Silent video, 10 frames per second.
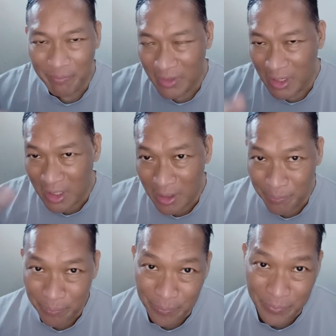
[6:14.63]

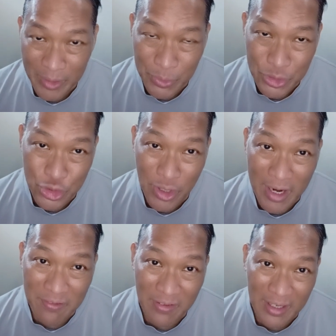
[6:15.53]
um, he was
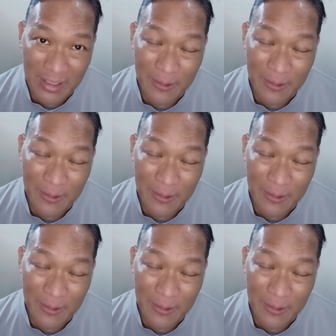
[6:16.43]
driving,